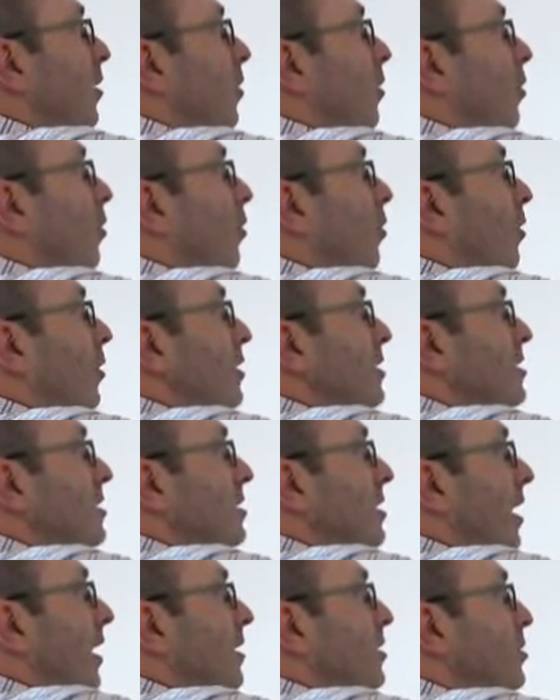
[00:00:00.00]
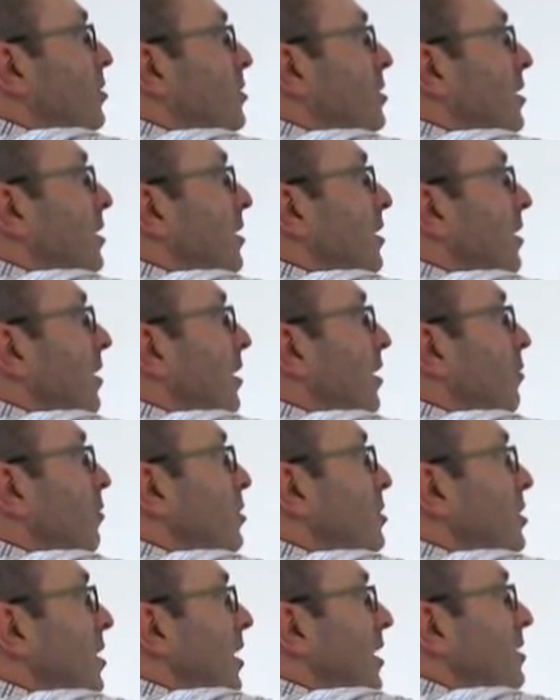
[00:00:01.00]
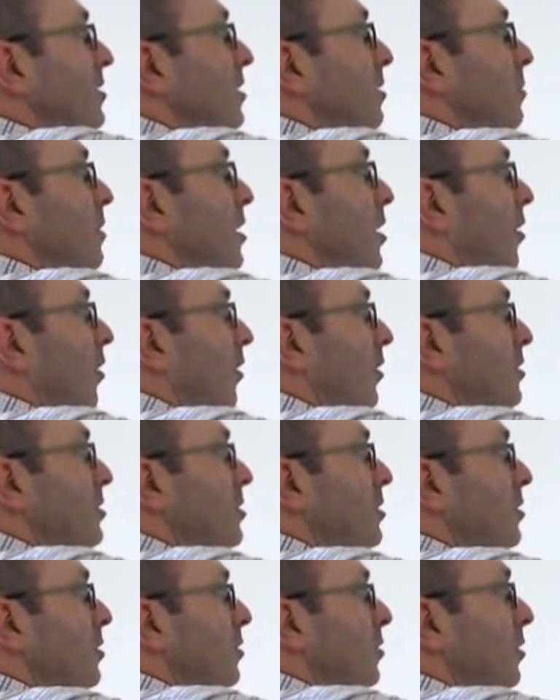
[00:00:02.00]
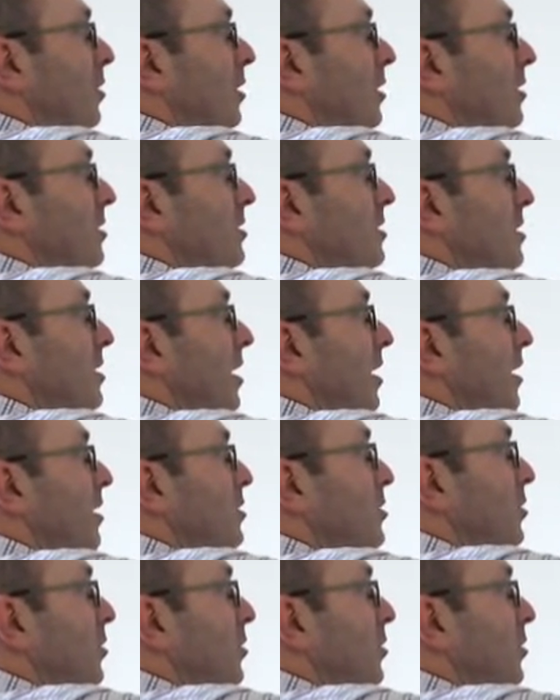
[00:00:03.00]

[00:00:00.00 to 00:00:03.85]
or it's nitrogen, in which case it'd be R2ZH